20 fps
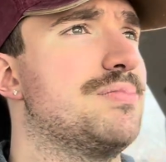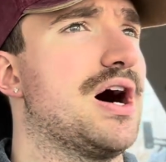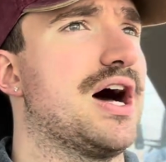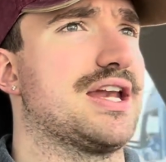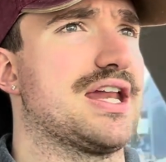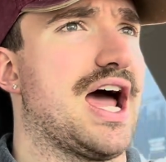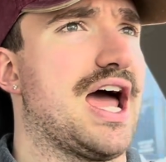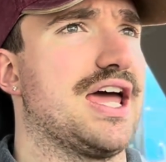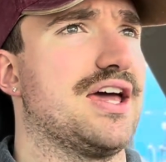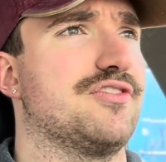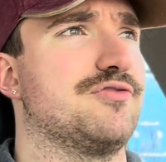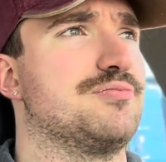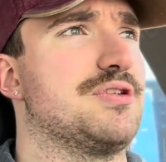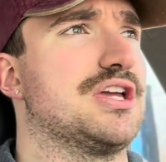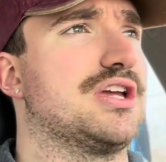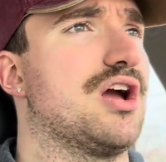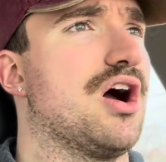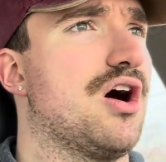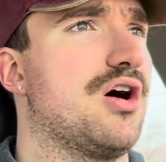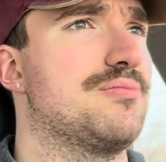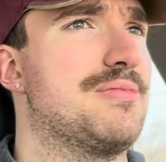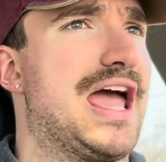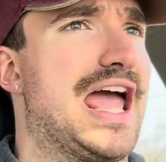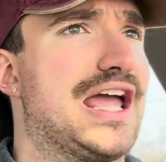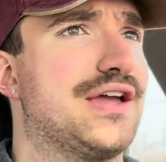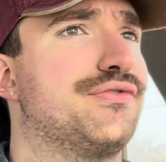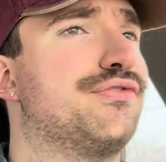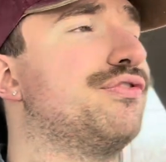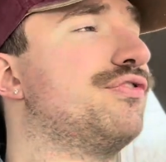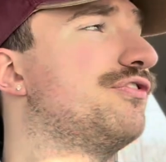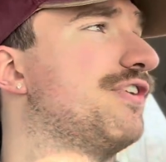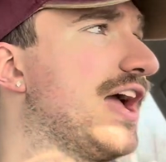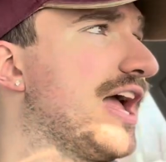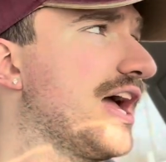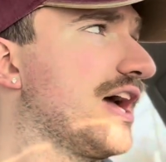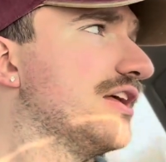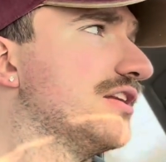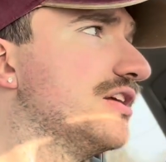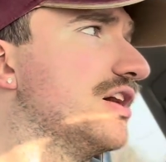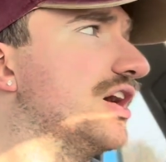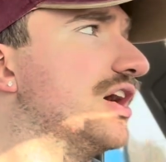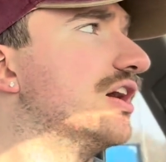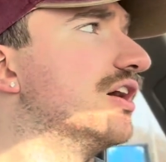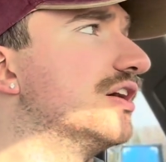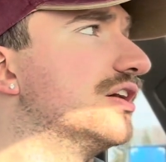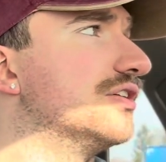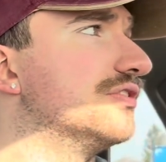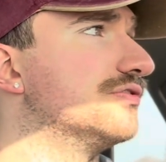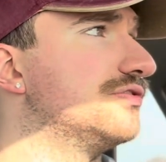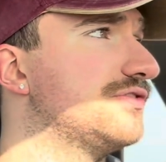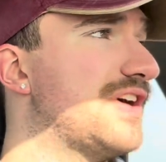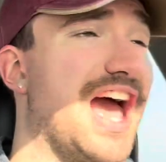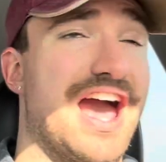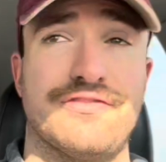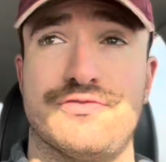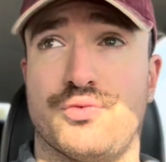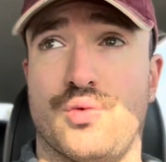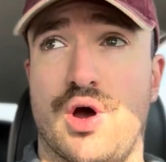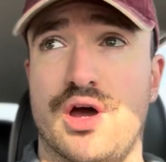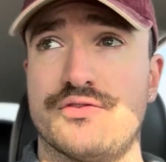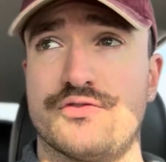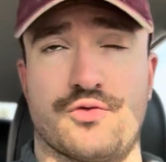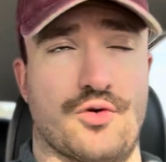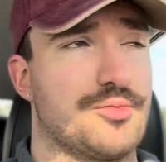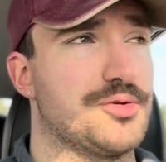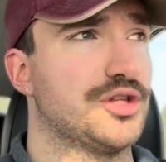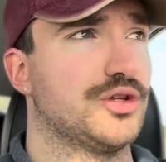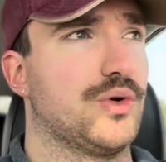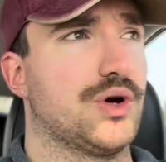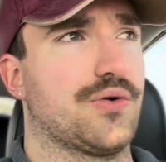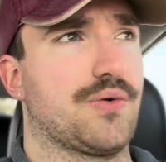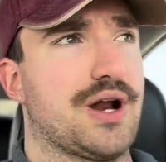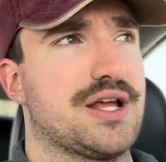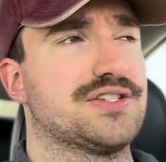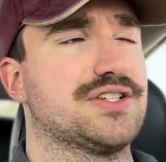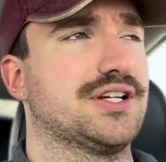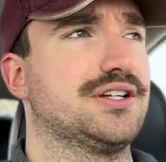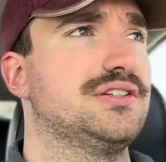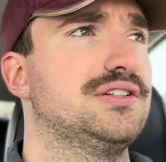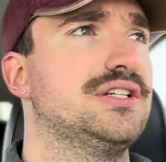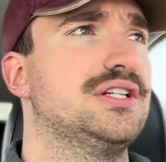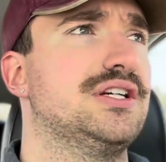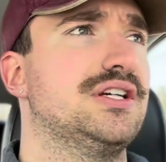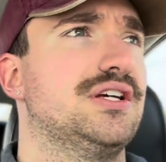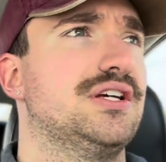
But I have become a fan of F1, Formula One racing,